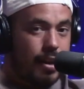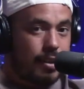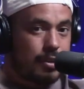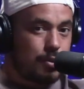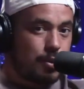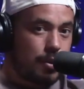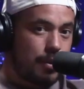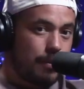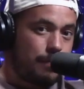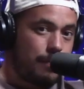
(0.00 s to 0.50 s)

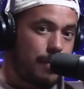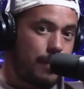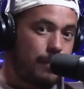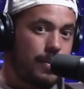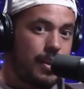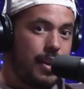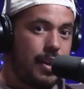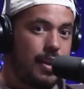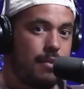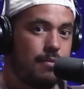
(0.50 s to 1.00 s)
and sort of
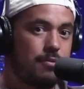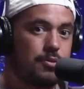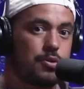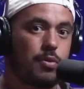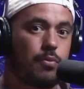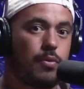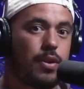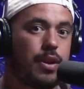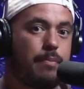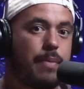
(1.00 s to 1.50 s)
50
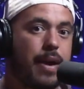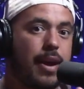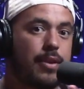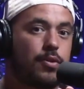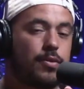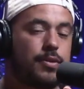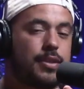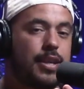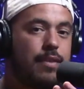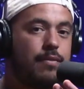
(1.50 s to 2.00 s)
sort of really
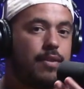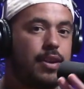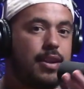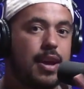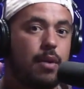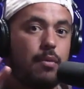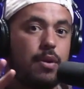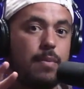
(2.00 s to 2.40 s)
banked on TV.